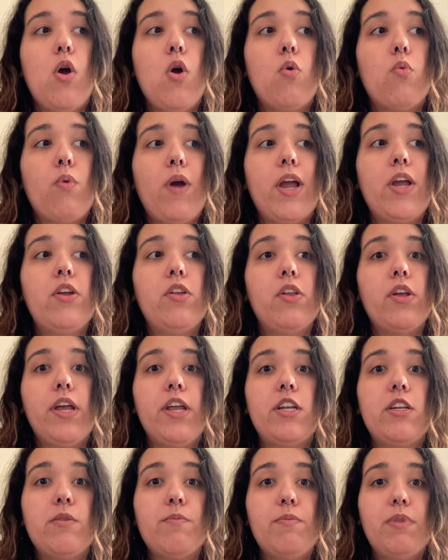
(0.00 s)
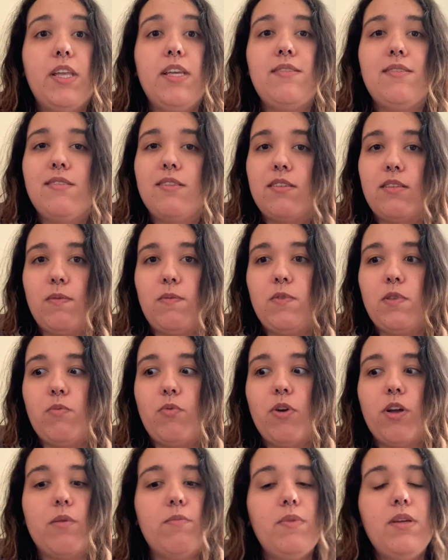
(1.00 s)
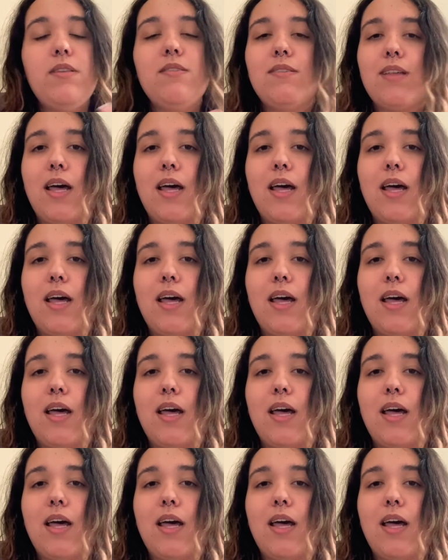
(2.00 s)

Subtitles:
regular in places, except for the pork and beans.